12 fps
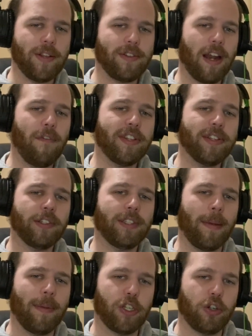And so every single
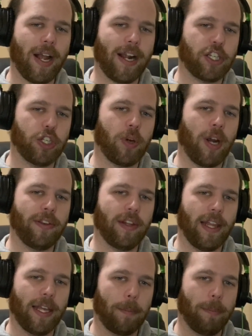time that you're actually trying
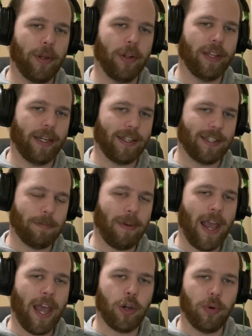to like build like a
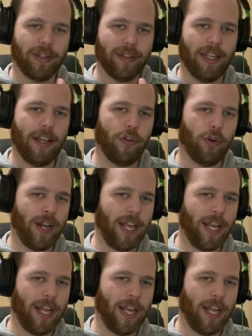span or a div or